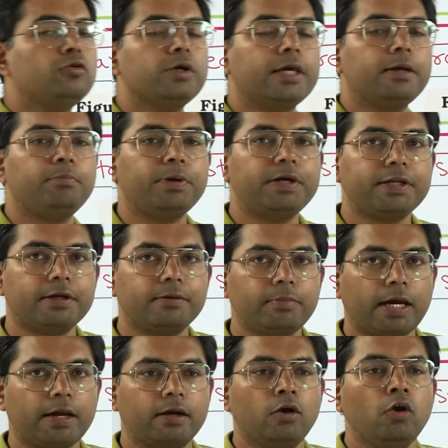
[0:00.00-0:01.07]
to keep it in
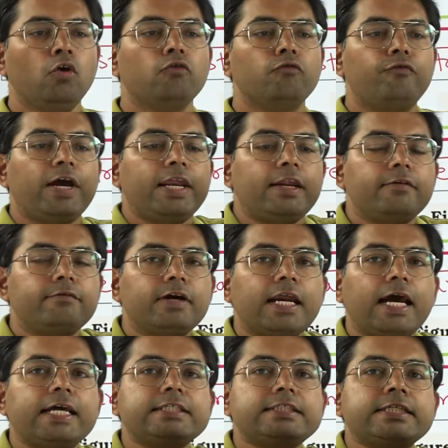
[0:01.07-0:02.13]
mind. Whenever
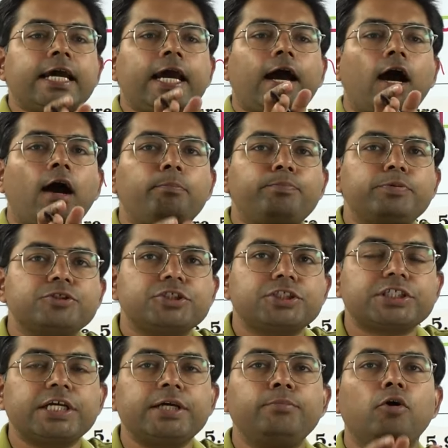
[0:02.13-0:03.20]
I say
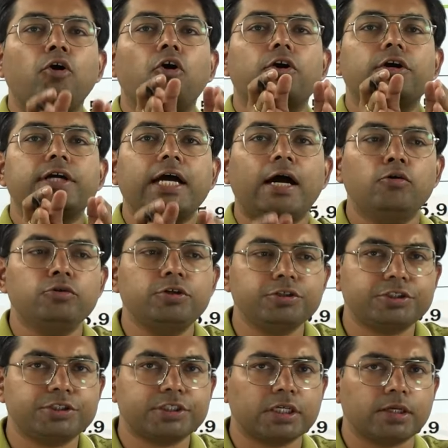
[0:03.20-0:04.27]
upstream or
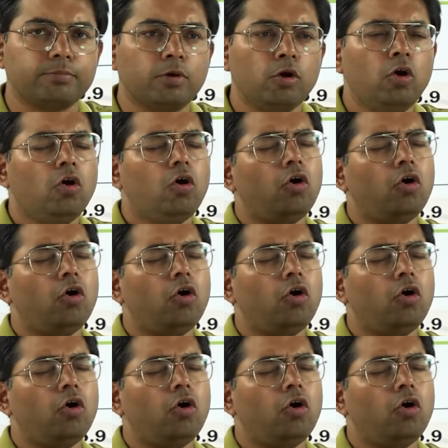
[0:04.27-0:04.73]
downstream